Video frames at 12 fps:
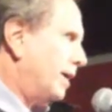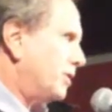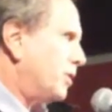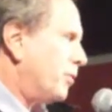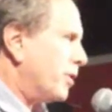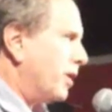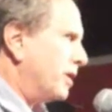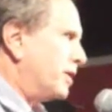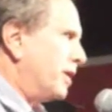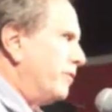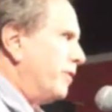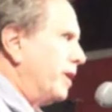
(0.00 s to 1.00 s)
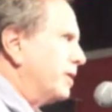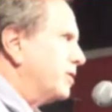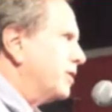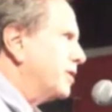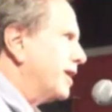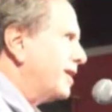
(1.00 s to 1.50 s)
And she put on the TV, and
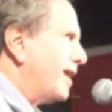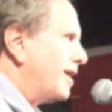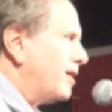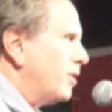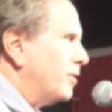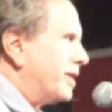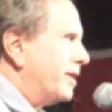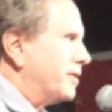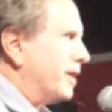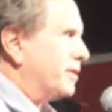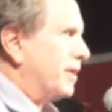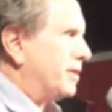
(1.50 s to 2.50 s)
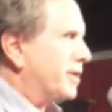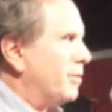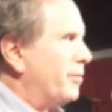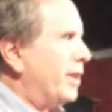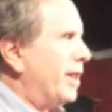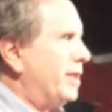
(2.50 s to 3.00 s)
she said, I don't know, sounds like they said a
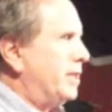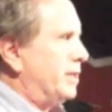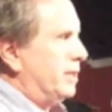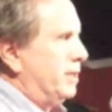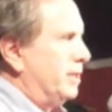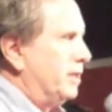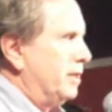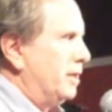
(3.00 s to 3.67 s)
plane hit it.